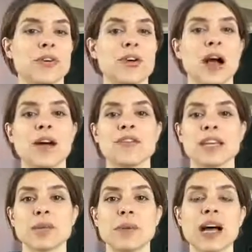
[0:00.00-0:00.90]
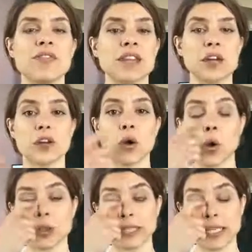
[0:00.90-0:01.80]
or you're huffing and puffing, or you're
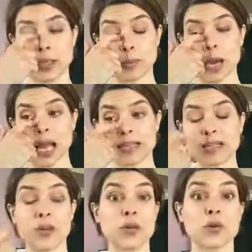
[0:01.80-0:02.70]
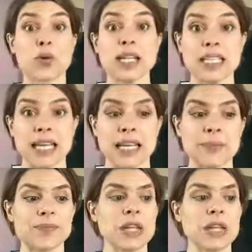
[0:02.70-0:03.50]
holding your breath, or you're grunting,